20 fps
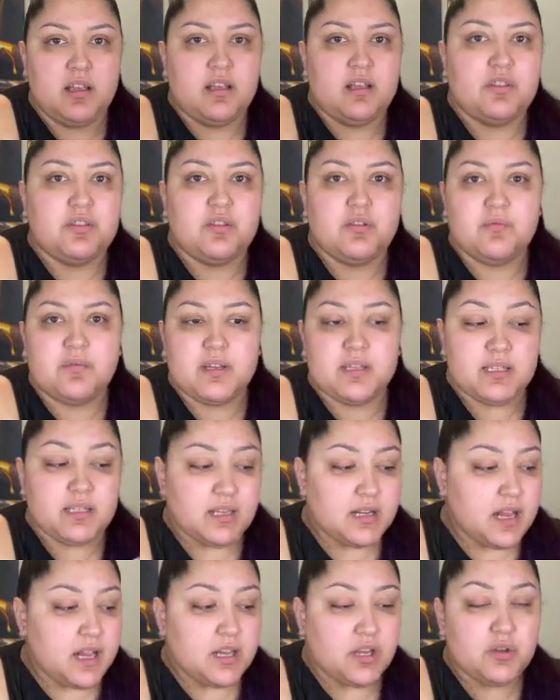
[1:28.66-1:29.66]
The reason
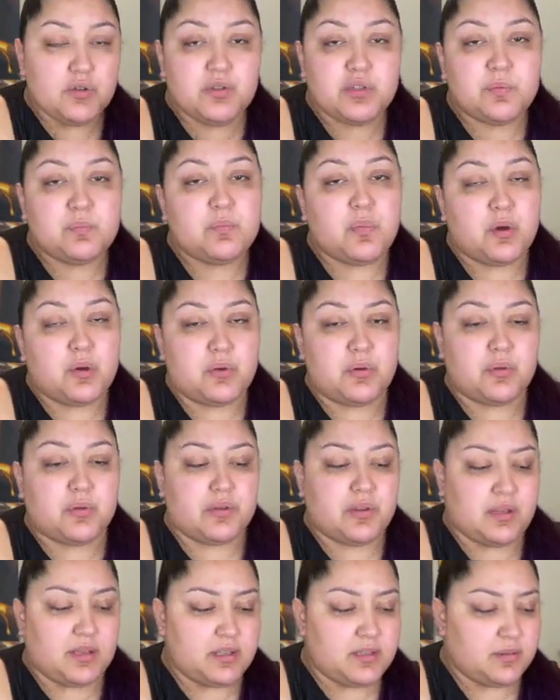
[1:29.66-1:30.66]
I use both
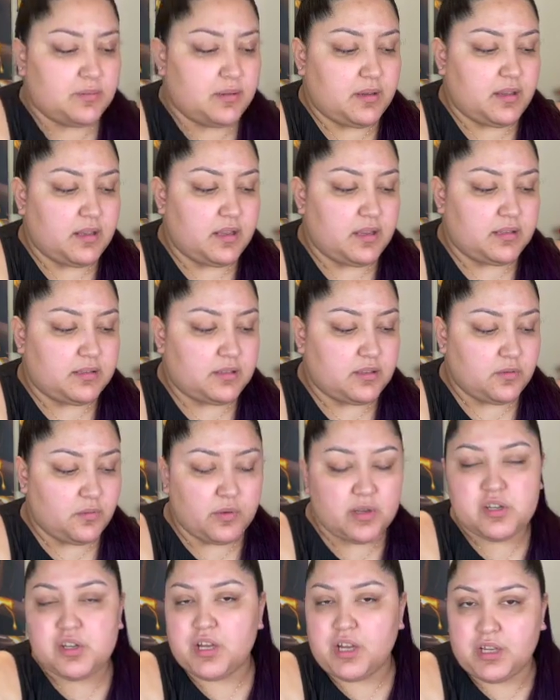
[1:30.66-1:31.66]
is because the
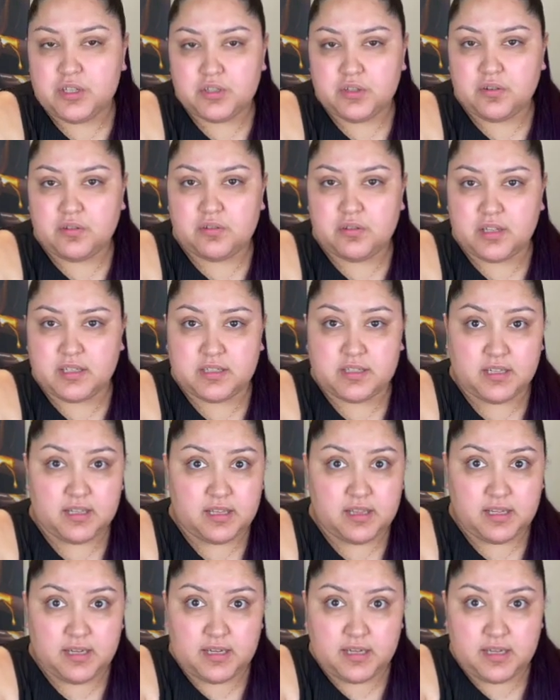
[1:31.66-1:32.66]
Witch Hazel does a
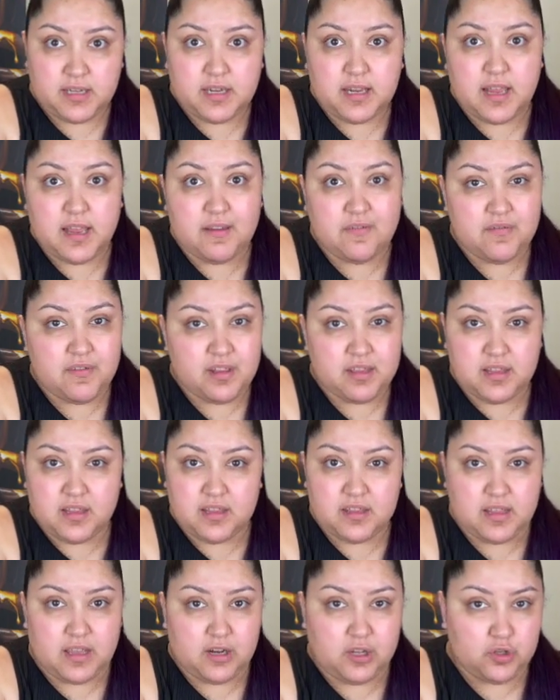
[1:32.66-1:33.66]
cleaning, everything
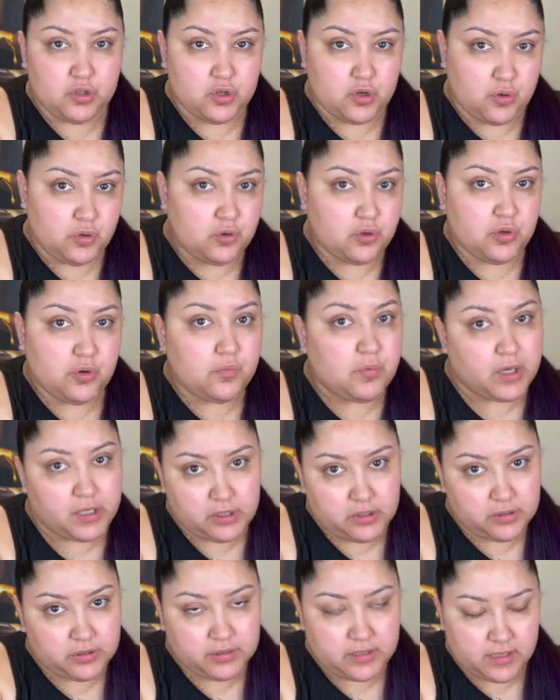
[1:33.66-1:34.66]
that a toner
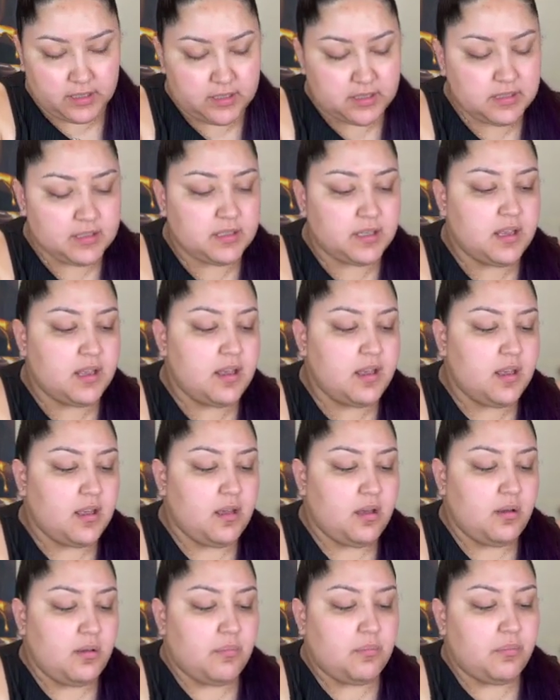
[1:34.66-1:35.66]
regular does.
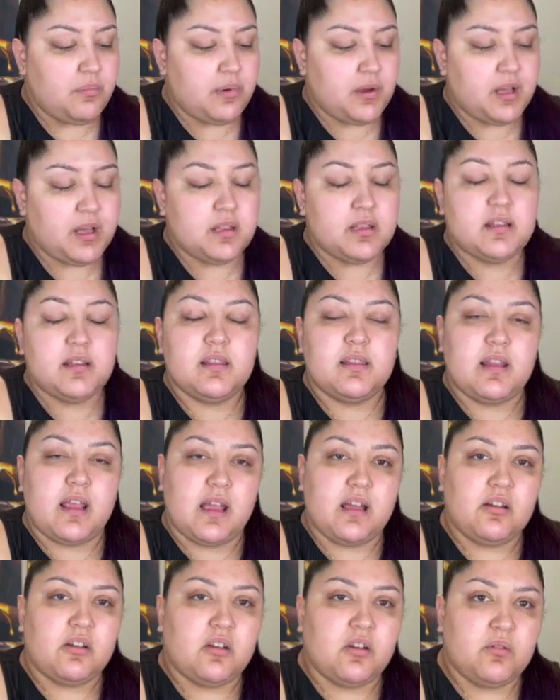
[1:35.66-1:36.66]
But
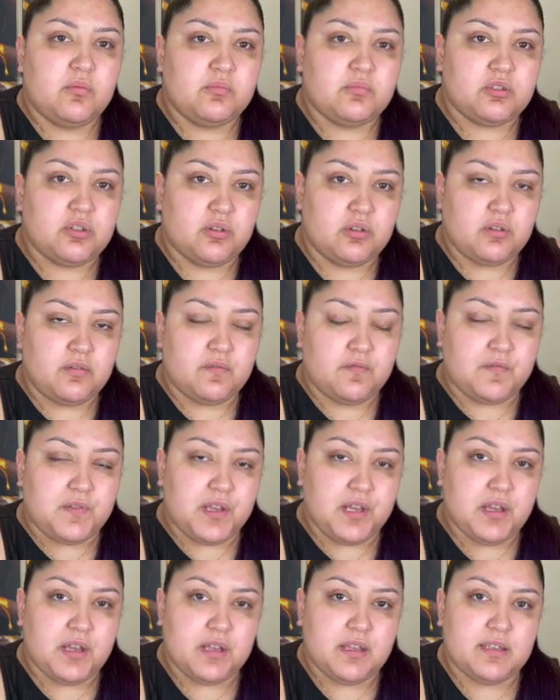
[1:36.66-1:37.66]
Lancome
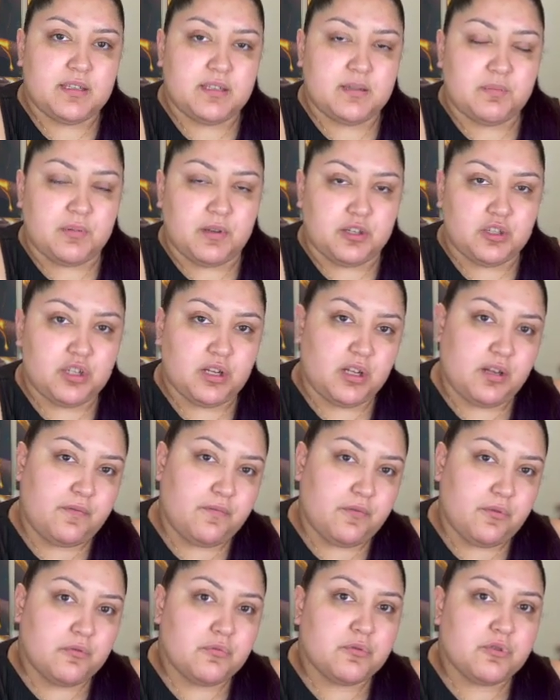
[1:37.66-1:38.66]
Génifique is especially
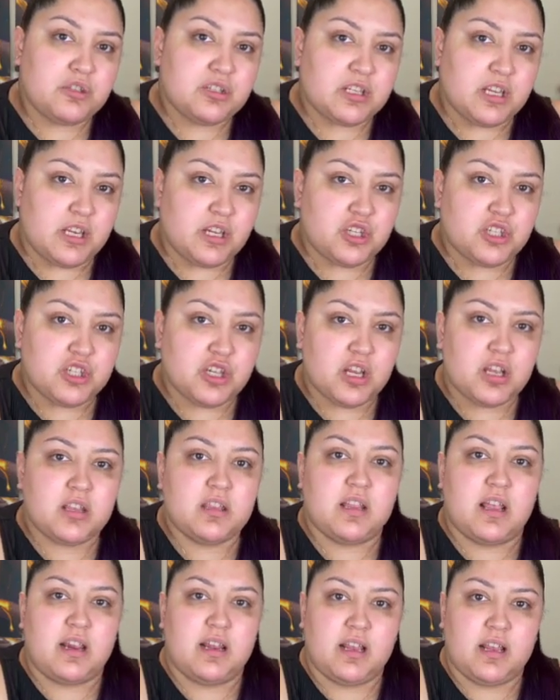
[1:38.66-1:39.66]
for rosacea,
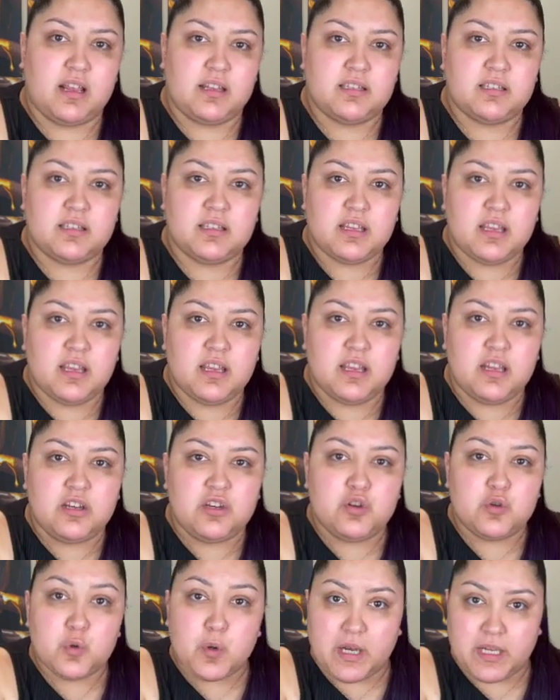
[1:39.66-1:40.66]
delicate skin,
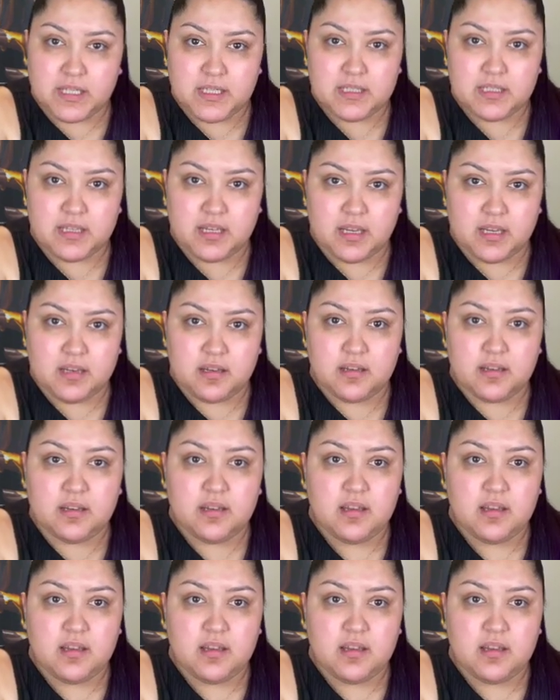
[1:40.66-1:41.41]
dry skin.